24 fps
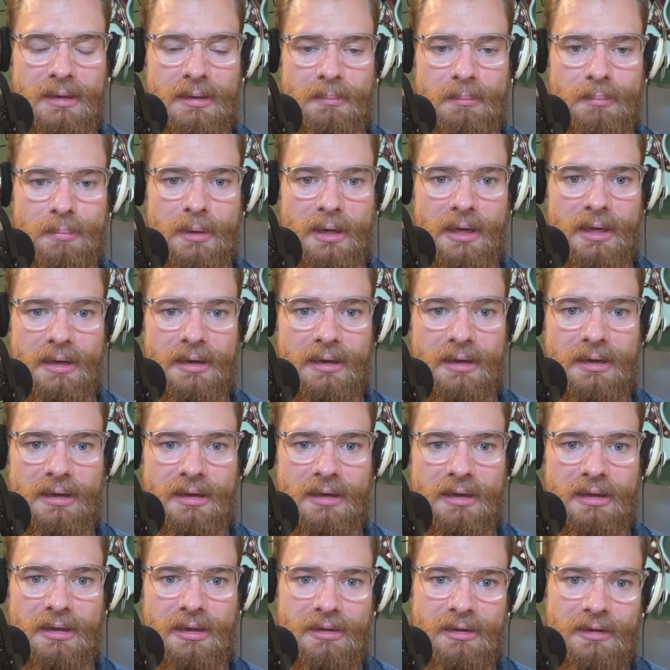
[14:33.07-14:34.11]
But
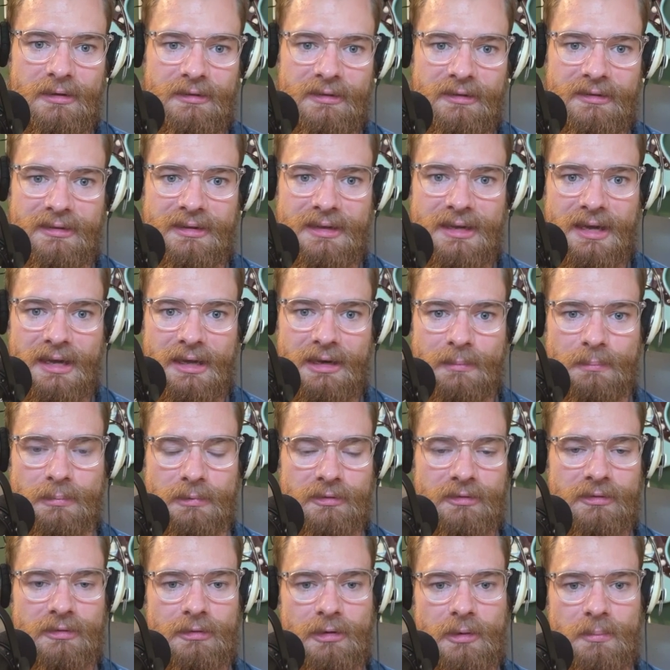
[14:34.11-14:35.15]
this is not a
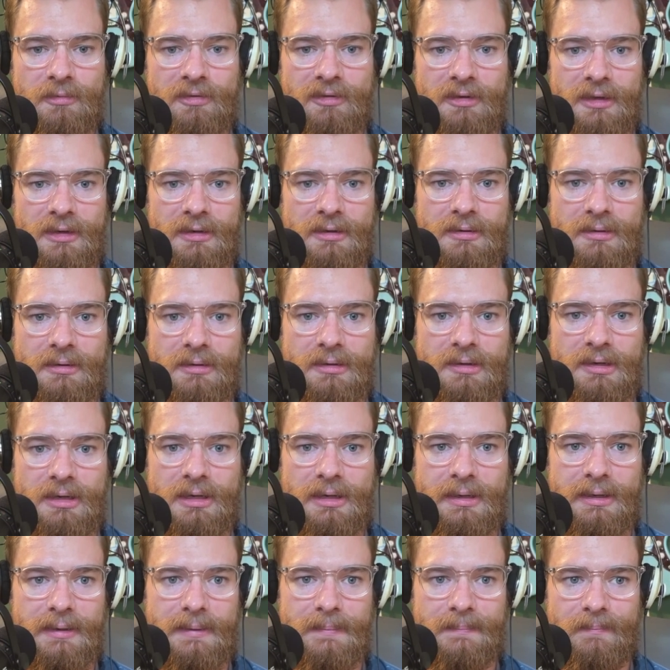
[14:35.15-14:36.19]
prescription.
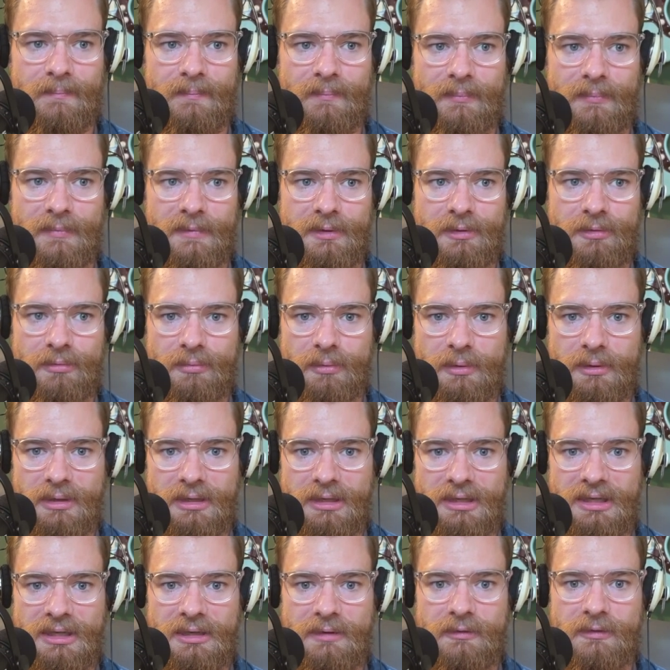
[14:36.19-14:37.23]
Uh, you
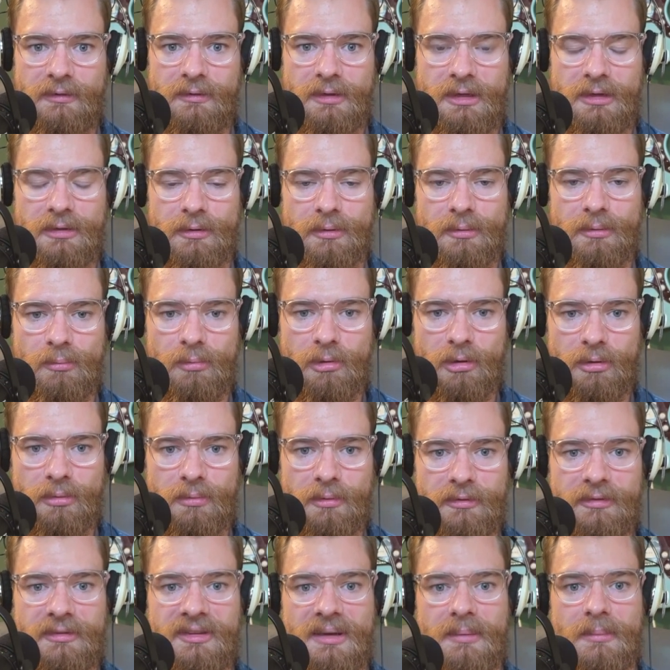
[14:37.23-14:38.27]
really need to either work
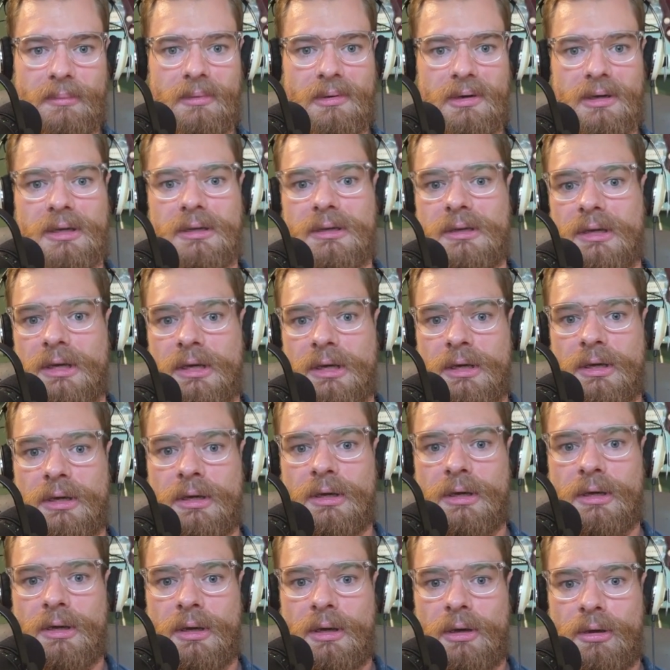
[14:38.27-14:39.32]
with someone
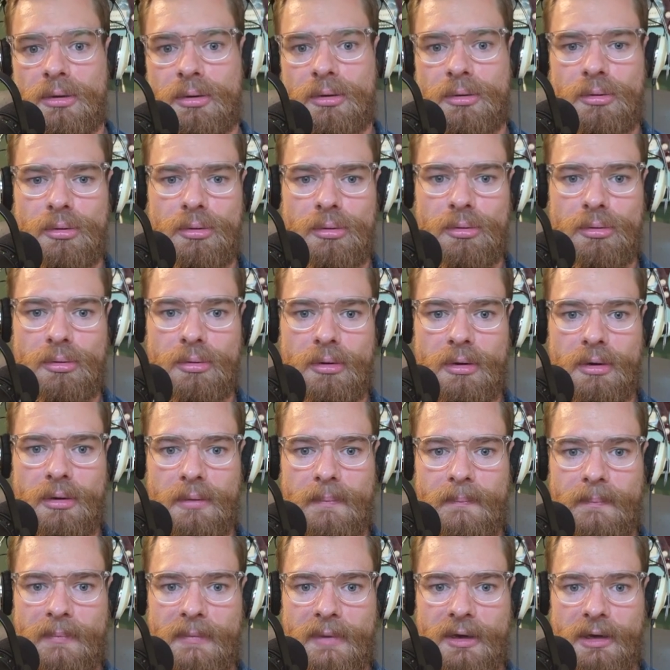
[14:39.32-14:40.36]
who
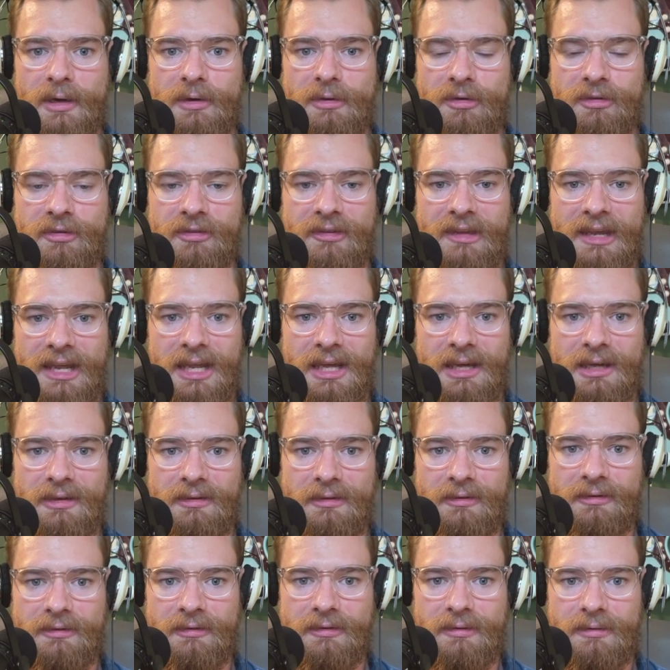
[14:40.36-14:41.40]

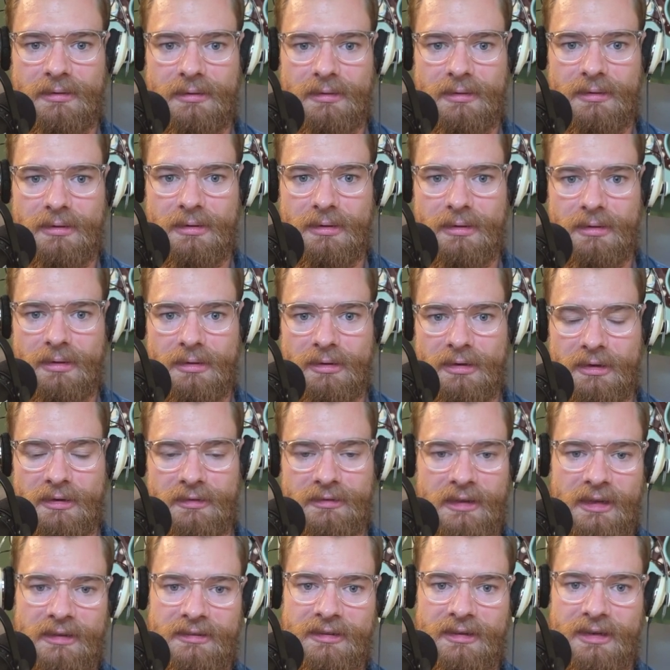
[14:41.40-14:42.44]
understands the
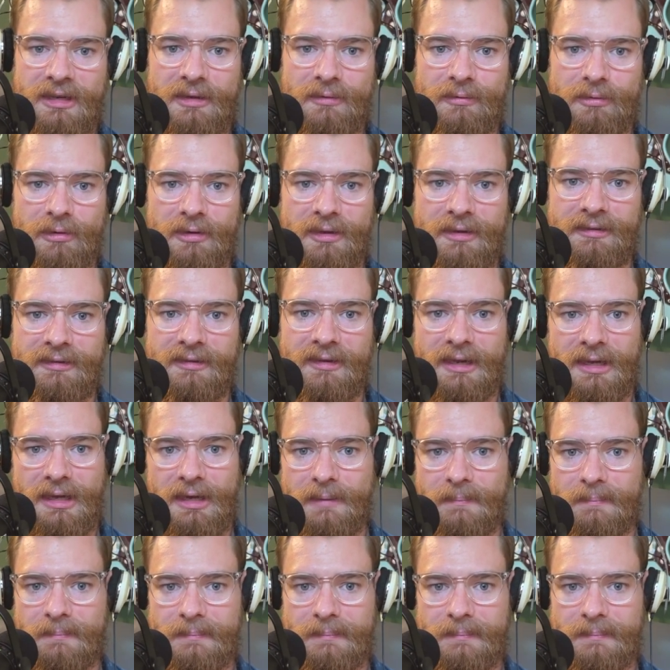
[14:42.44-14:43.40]
necessity of listening